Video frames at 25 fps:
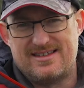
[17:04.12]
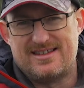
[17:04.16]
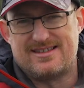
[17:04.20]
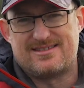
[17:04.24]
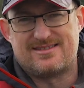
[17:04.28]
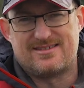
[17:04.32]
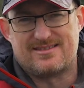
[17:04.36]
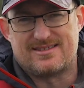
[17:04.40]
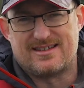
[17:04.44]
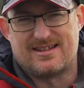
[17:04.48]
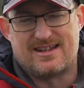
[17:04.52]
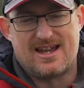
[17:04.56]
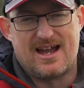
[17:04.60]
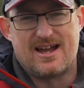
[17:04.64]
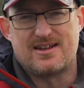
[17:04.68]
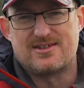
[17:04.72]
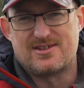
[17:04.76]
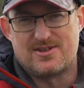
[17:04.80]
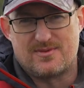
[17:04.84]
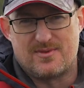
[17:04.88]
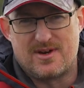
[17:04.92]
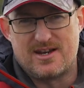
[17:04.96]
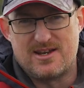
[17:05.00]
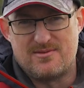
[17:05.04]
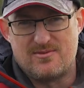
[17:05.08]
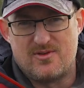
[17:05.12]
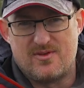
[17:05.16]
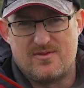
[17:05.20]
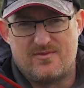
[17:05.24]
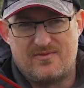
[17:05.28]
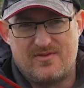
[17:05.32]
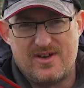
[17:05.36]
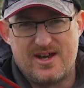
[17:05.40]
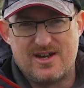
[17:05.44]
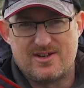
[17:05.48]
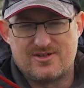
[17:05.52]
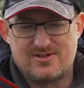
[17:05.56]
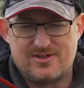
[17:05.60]
this doesn't catch you any more
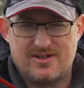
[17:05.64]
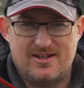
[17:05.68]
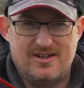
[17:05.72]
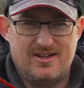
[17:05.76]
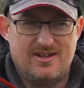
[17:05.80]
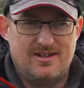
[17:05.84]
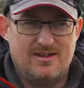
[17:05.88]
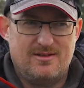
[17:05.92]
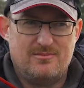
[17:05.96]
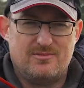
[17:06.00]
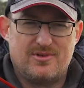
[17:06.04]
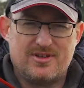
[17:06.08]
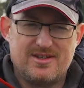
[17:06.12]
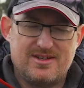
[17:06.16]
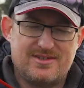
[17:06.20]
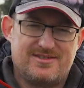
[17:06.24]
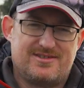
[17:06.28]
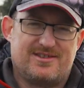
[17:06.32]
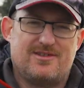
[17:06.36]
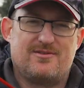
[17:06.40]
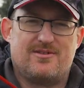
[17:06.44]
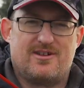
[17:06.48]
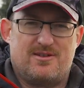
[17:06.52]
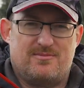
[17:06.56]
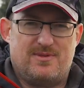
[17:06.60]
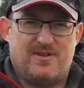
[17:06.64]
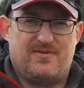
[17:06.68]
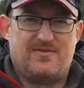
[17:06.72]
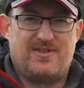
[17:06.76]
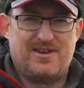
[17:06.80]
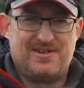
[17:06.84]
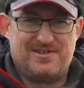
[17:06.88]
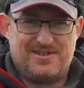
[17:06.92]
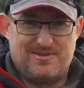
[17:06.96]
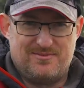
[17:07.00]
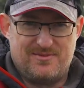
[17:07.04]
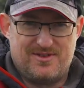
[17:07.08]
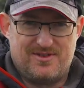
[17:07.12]
fish, but you still want to be
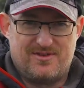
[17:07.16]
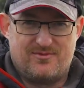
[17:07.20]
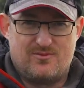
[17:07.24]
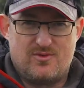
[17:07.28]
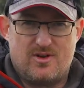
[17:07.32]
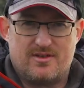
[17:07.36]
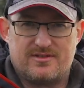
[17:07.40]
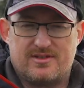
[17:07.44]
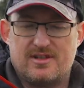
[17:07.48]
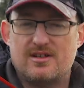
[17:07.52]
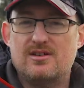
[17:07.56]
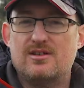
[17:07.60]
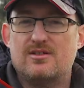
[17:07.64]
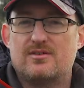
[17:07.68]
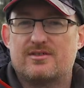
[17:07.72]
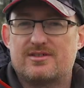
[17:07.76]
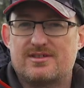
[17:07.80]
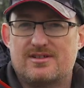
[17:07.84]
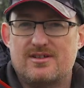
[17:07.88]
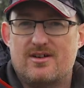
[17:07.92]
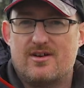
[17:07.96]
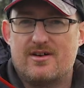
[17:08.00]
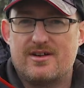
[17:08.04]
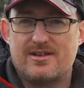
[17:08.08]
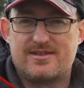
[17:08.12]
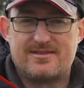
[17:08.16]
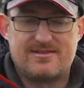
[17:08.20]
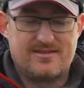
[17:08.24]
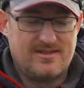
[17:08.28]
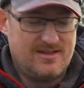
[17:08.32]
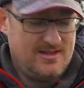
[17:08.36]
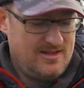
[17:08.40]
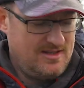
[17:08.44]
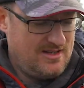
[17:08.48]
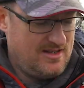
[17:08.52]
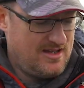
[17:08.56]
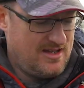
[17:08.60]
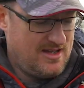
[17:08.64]
fishing with a rod that looks nice
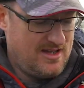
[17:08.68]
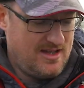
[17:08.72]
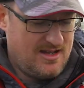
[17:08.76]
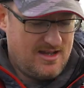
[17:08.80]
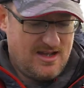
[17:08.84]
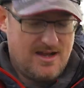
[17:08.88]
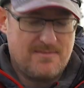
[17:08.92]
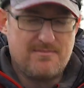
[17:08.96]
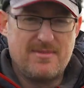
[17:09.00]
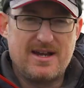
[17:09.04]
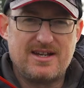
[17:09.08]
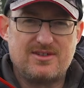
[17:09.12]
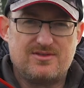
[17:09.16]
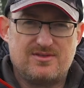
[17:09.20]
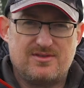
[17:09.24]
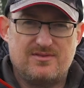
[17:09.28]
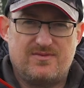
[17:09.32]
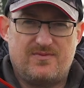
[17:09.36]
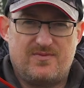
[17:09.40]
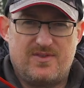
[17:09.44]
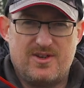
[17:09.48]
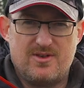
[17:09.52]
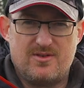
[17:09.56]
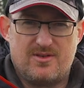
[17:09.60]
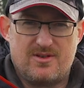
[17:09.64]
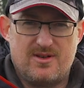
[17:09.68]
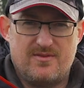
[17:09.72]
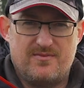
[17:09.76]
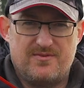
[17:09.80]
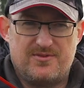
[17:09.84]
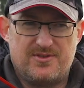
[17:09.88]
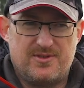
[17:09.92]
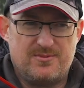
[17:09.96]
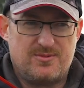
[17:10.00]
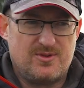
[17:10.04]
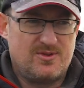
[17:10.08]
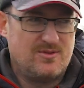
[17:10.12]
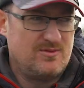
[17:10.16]
and makes you feel
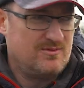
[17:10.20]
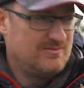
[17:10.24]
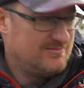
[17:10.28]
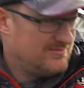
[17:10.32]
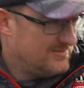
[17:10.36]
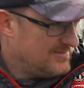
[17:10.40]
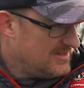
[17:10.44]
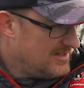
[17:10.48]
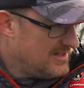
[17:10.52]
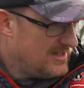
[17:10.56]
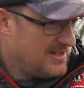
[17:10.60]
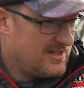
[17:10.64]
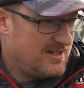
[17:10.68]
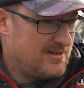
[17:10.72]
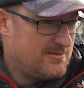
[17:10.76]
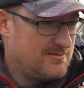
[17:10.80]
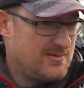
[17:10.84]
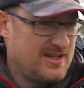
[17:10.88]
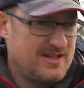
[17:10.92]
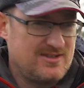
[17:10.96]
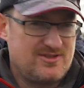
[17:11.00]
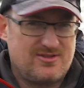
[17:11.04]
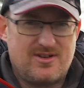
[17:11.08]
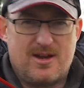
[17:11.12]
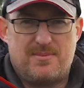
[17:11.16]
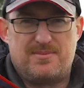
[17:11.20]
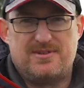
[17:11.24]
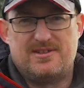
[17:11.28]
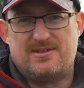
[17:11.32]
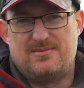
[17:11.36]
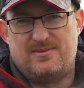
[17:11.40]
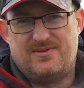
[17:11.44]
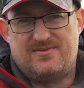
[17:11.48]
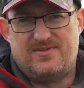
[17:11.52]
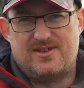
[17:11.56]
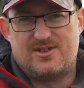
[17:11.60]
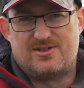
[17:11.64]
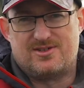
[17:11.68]
comfortable, makes you happy to
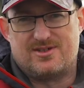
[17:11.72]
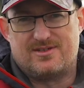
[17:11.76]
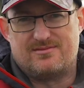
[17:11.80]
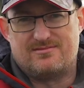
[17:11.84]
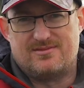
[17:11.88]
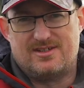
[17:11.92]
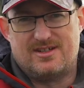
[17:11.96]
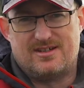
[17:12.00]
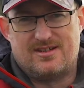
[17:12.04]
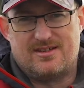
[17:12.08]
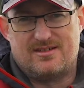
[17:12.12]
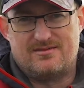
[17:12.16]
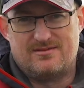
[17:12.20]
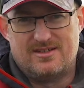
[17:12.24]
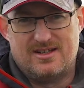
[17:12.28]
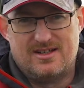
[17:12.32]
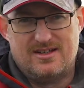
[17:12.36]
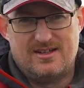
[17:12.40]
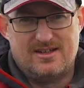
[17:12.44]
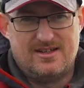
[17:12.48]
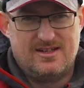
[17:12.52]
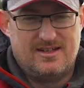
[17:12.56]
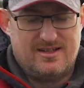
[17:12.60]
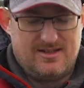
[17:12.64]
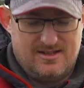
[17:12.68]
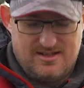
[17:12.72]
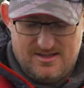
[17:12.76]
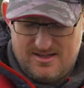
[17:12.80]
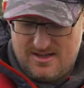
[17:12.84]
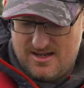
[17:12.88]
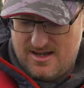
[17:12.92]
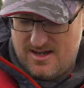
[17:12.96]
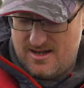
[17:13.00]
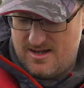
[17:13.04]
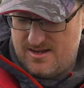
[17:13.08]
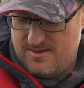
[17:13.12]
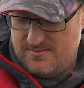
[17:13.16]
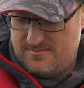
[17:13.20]
be fishing,
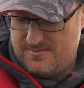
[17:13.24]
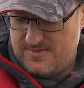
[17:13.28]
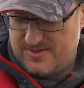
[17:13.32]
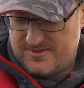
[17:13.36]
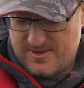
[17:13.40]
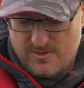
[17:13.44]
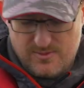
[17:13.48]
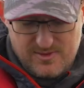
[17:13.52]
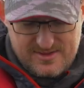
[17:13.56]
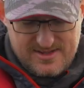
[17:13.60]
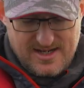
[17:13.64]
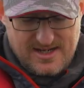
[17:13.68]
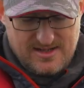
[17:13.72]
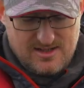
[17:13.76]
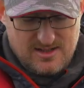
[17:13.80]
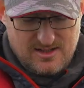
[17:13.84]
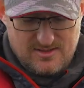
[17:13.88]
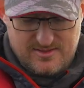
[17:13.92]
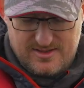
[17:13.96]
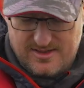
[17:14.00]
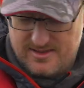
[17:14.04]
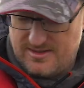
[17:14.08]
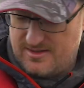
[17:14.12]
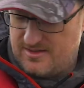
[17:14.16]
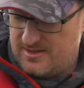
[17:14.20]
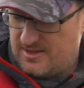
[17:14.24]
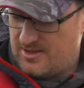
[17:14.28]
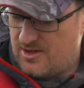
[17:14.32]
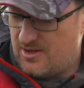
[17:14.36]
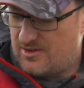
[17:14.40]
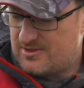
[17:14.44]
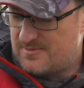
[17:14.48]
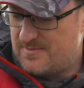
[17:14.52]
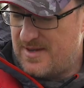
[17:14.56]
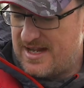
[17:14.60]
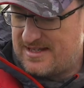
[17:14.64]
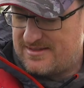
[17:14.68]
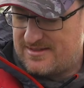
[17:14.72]
So we'll take a look at the
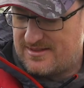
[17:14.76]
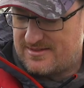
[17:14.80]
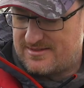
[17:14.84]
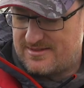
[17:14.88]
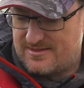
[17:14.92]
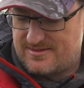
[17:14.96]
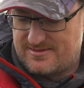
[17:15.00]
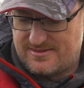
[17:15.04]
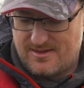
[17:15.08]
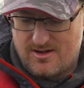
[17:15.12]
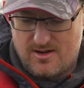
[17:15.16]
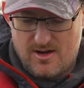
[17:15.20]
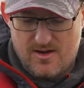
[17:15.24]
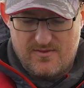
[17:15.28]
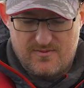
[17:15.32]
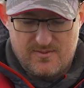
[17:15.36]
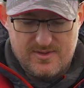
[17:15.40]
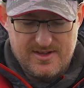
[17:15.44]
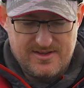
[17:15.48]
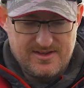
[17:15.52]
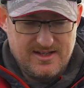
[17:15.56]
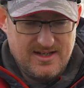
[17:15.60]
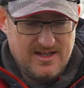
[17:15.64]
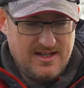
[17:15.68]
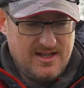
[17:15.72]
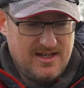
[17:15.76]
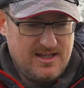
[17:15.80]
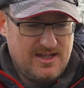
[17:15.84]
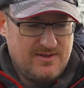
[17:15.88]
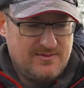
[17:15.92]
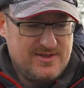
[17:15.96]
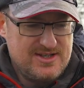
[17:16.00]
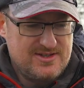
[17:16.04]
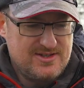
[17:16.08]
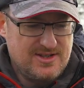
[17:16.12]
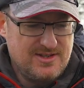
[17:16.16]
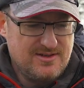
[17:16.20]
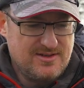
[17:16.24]
cosmetics to start off with. They're
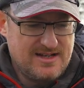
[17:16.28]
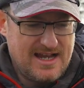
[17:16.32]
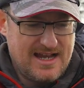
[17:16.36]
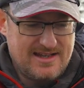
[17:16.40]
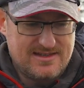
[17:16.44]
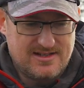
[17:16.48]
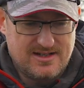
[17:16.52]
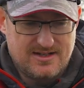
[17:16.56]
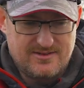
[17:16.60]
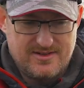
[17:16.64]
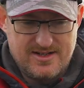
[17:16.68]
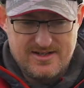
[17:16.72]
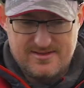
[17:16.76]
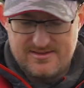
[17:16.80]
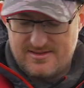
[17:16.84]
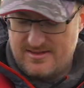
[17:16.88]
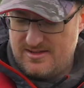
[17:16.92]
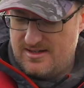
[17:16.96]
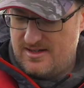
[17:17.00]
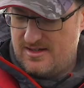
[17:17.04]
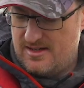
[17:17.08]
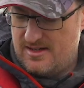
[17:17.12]
in 2 categories